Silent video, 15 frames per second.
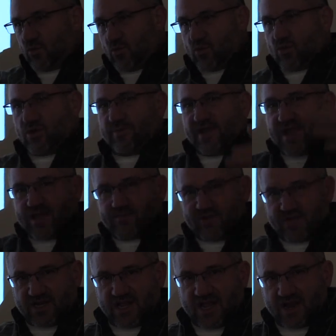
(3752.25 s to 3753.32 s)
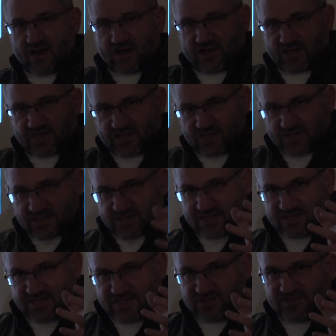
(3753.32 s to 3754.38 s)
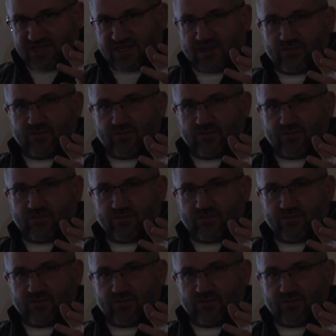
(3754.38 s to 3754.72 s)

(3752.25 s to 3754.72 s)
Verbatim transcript: the warm ambient air, condensing